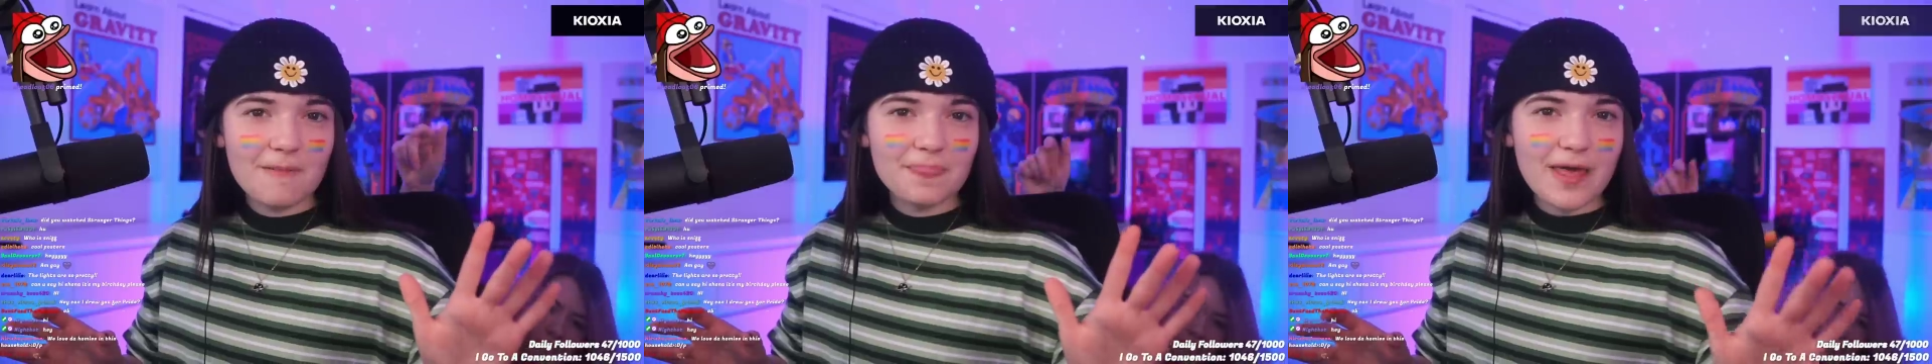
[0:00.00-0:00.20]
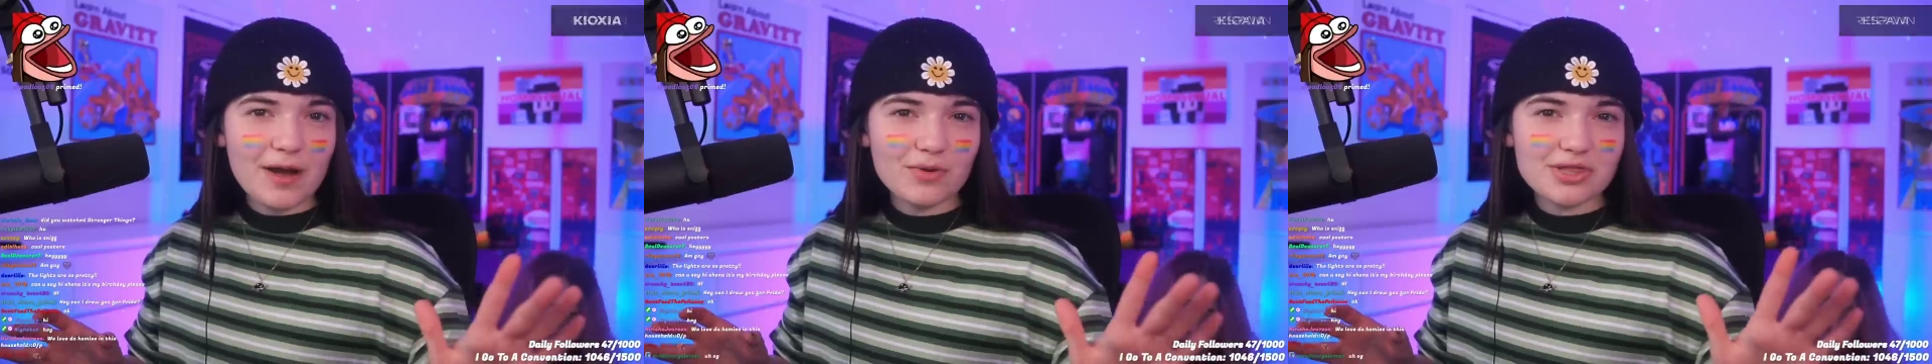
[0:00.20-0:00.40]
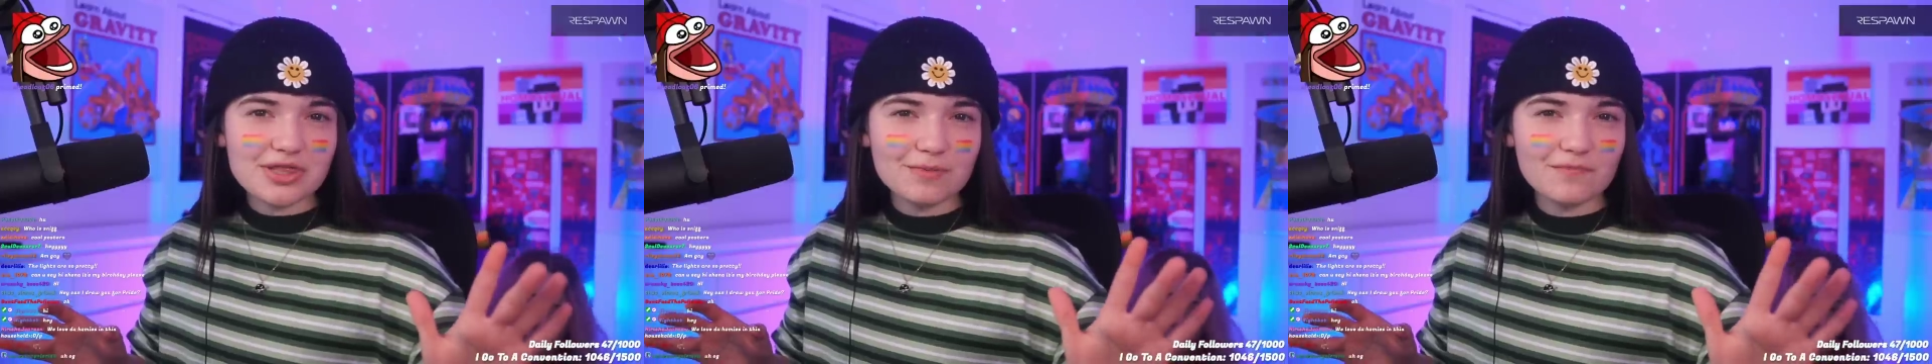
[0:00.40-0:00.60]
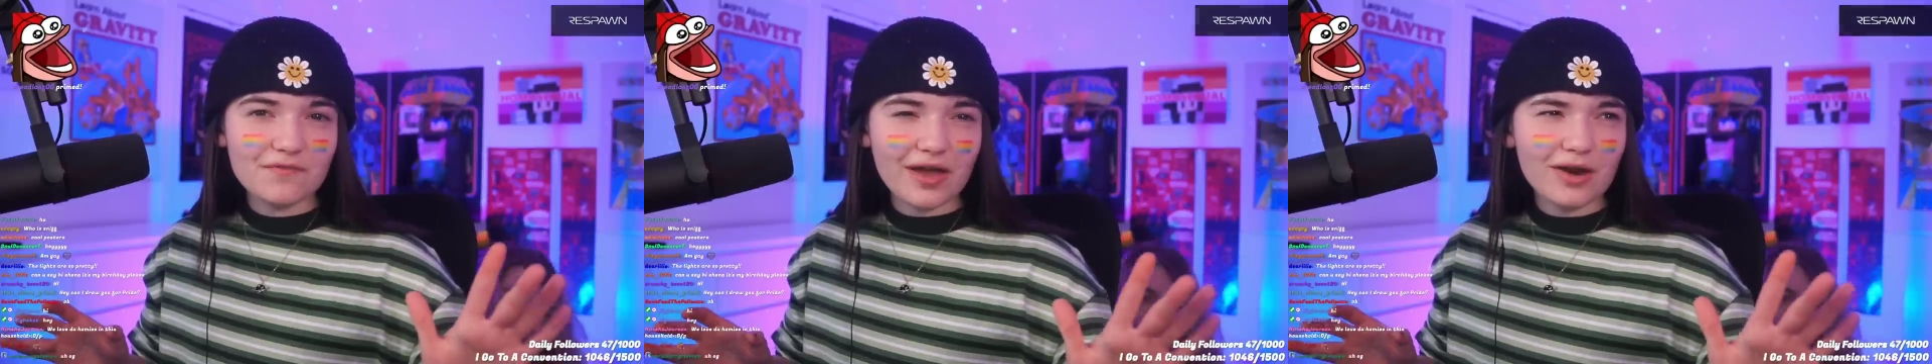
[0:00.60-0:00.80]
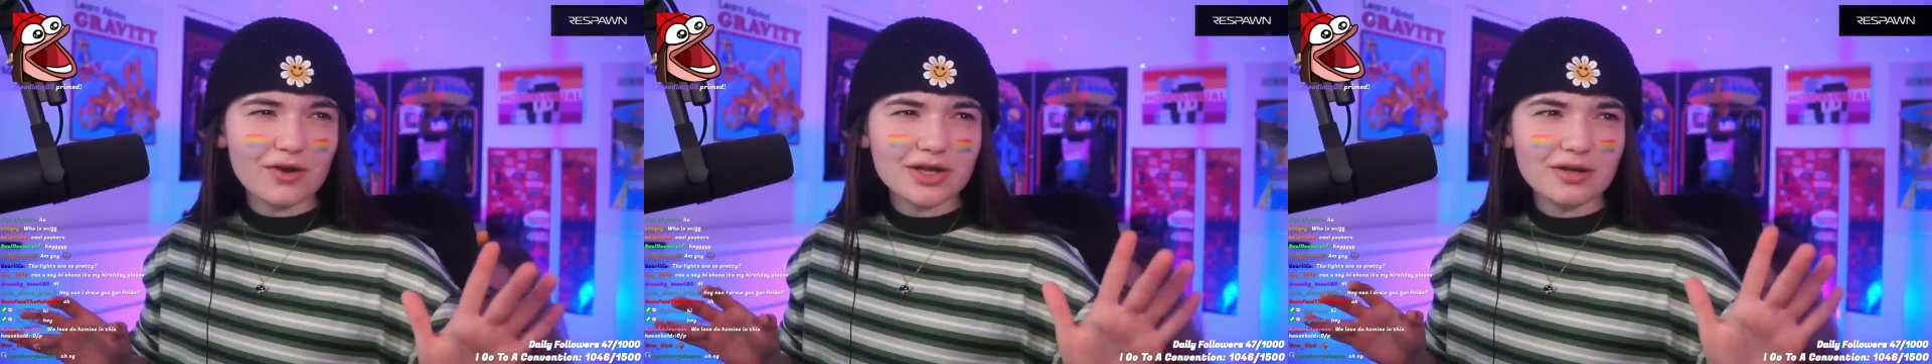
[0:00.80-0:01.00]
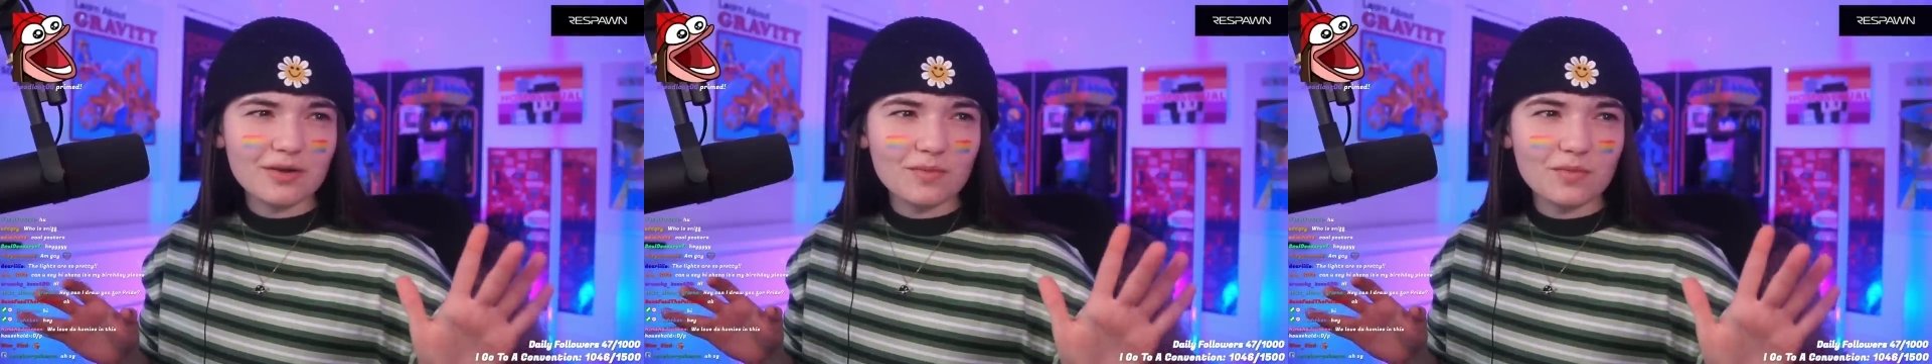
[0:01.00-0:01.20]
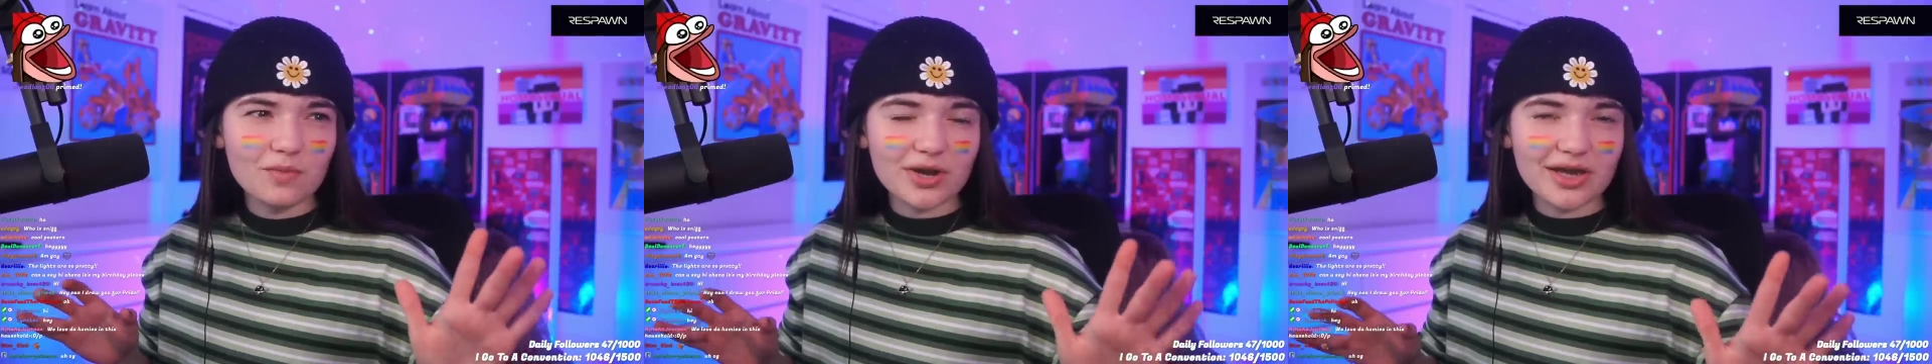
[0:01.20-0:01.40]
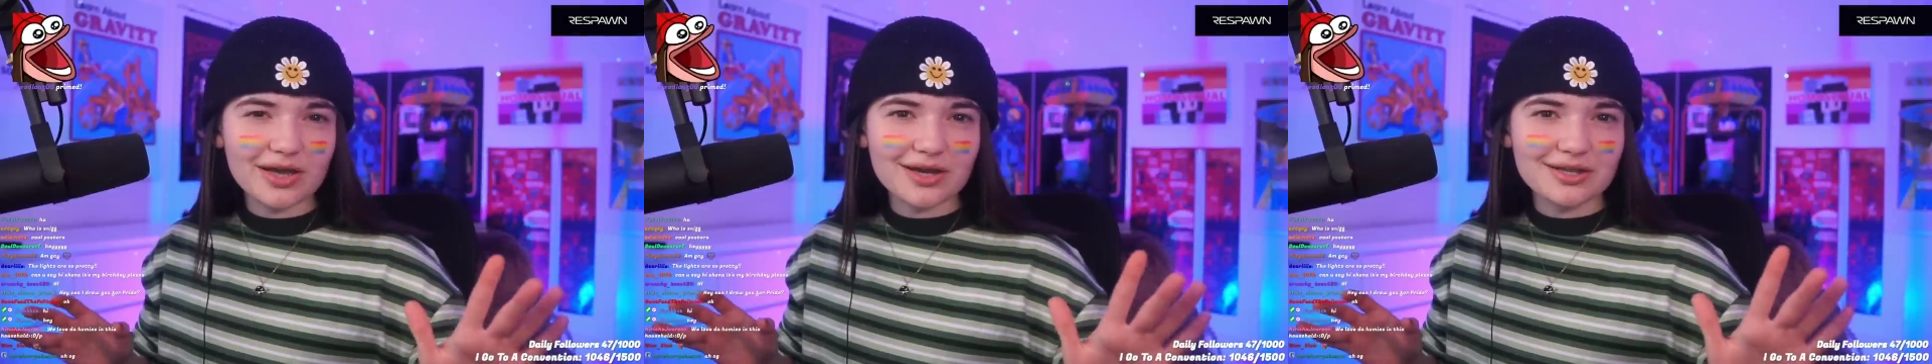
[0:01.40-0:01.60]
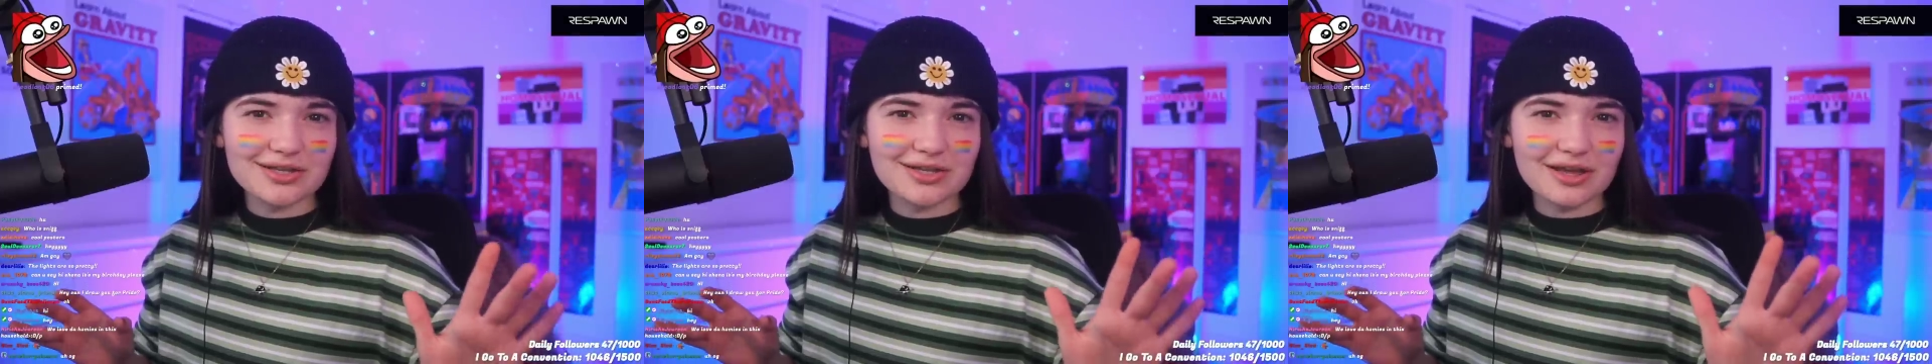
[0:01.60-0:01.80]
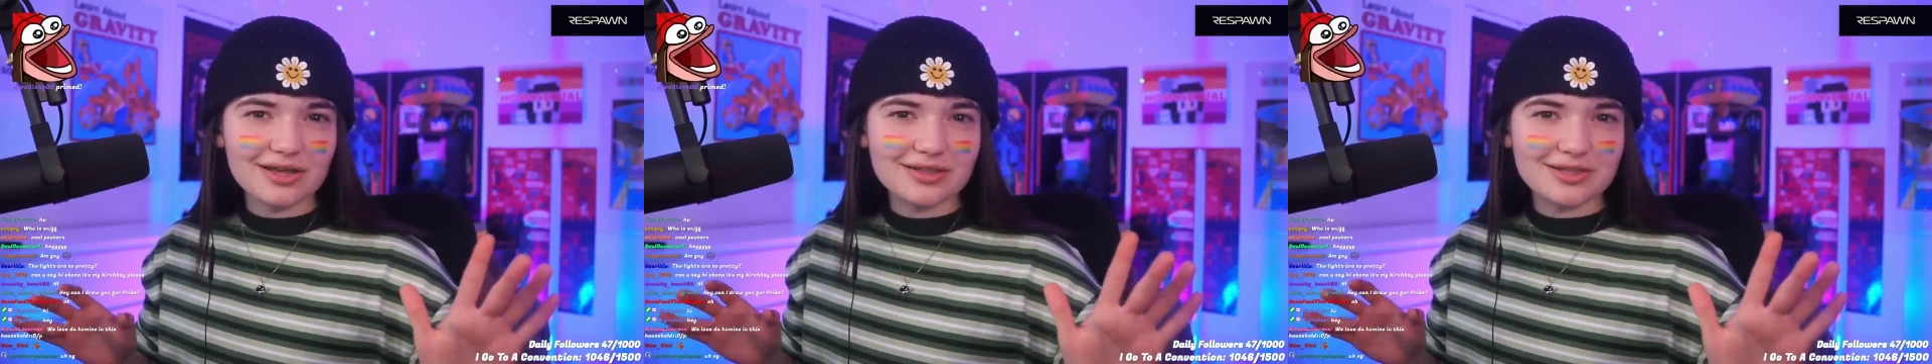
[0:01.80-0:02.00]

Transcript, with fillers: There was some very weird